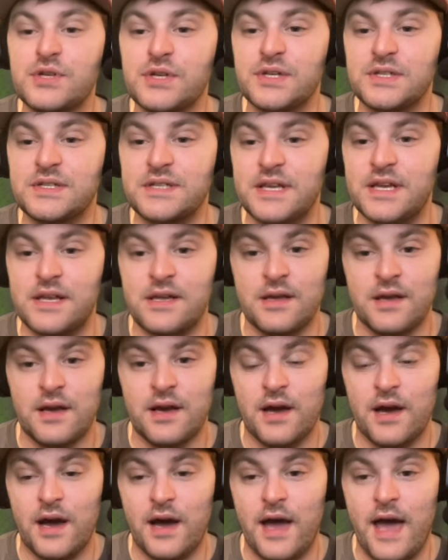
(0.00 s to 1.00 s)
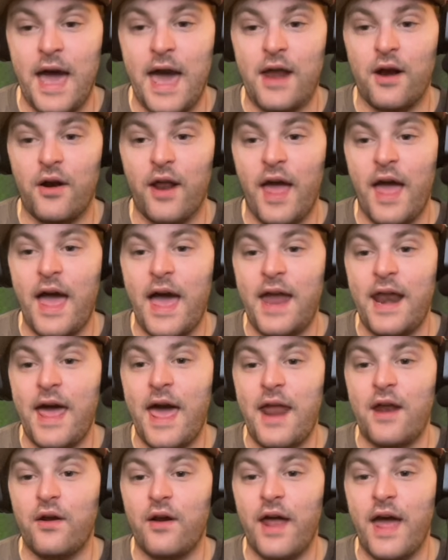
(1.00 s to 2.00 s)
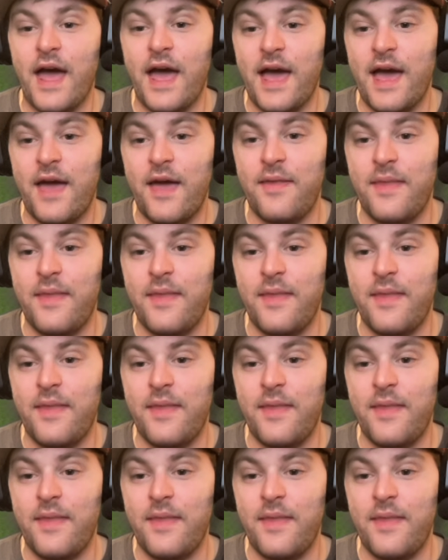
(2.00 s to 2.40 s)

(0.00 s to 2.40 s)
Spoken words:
You can see hat on a hat,